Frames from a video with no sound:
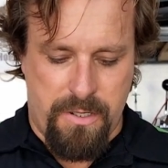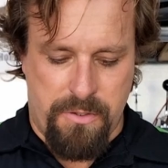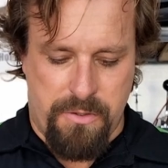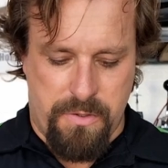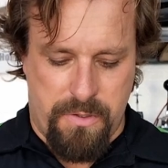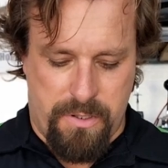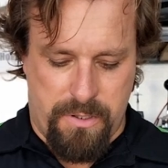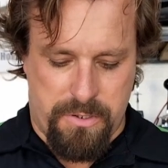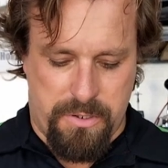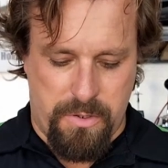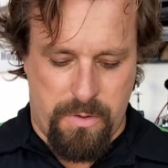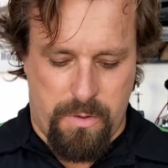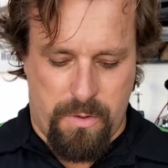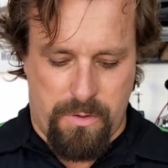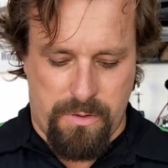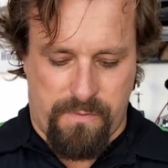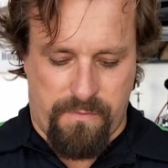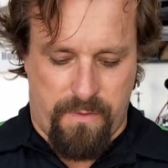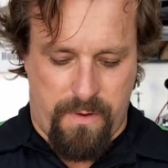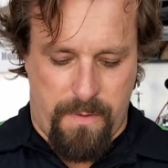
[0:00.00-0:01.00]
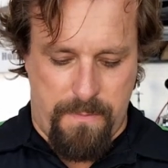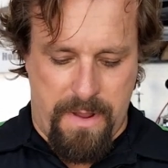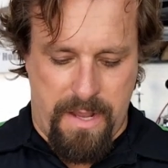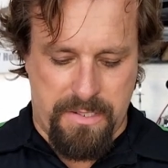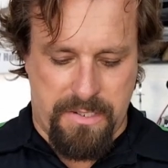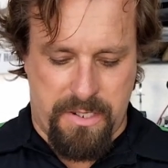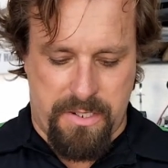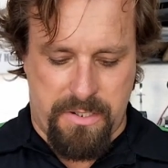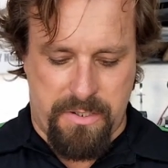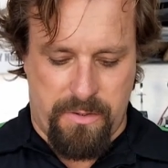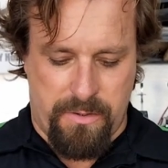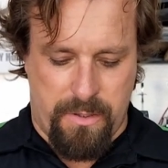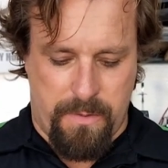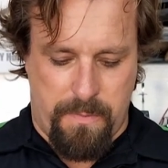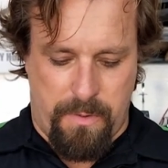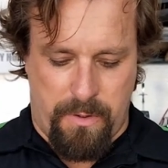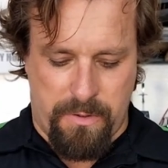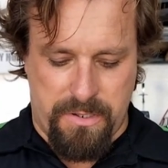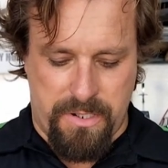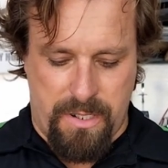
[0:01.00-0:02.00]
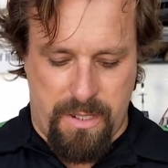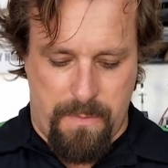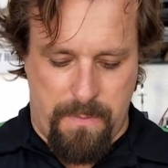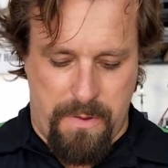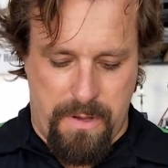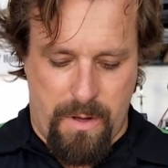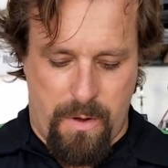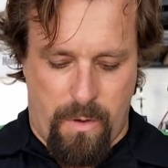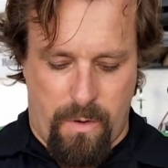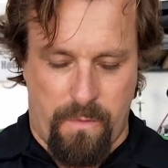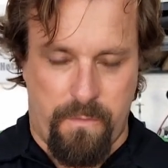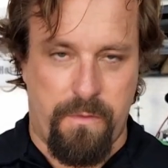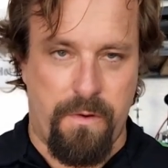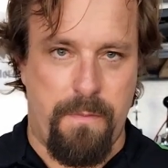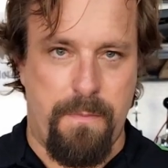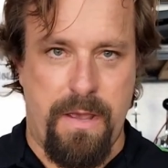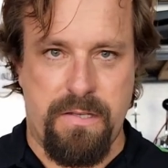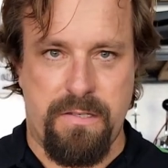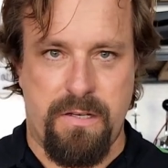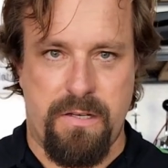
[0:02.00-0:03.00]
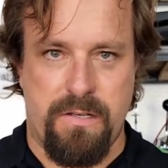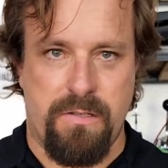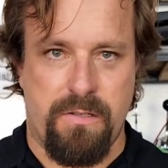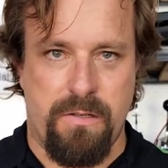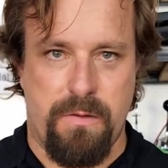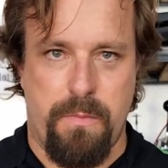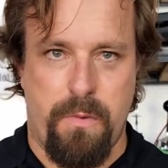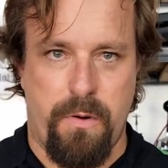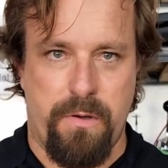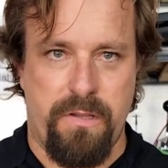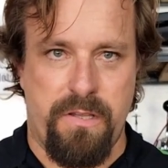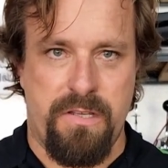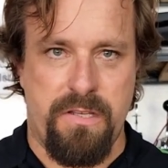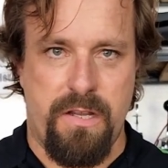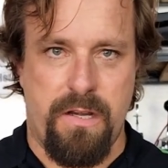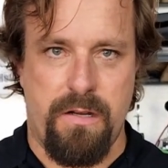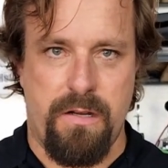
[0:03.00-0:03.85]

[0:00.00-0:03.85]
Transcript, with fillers: drill our two holes for our master cylinder bolts and the big hole for the master cylinder bore in the